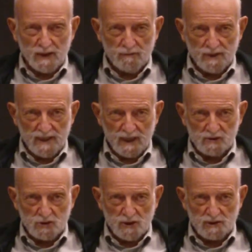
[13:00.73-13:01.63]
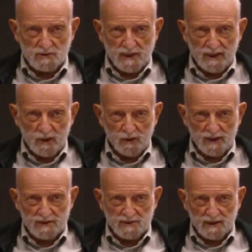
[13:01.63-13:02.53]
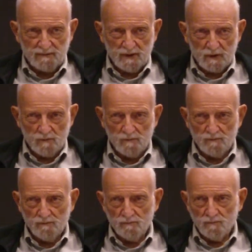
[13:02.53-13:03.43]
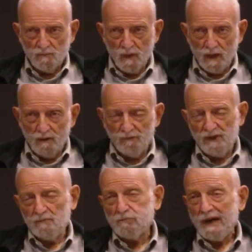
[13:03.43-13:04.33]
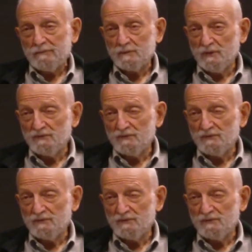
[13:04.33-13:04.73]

a reductionist and a holistic view of the problem of